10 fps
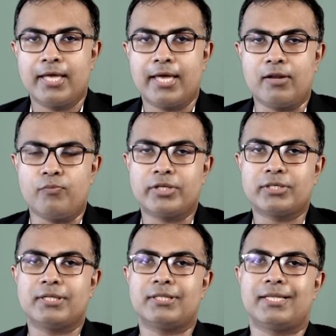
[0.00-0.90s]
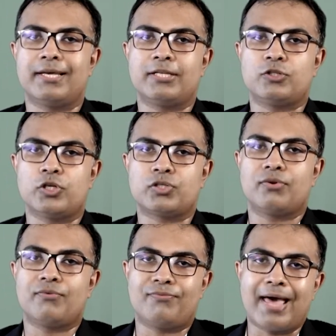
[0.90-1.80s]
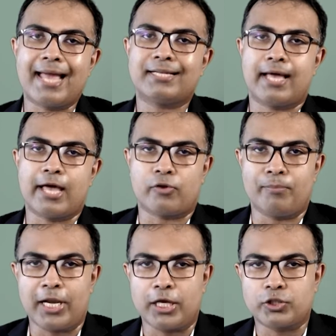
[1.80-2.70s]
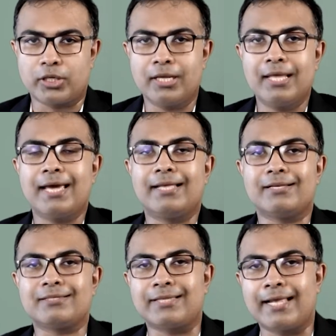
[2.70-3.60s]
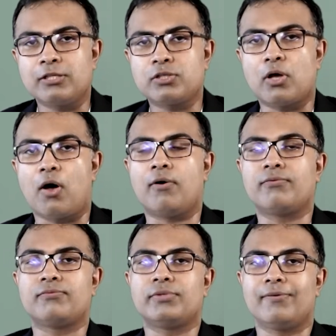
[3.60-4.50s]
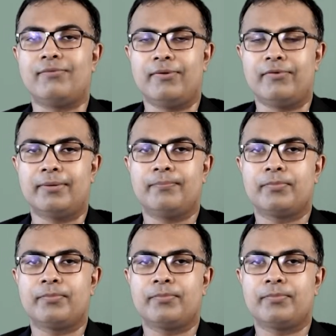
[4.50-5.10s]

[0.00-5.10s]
in which there is just fat accumulation in the cells of the liver.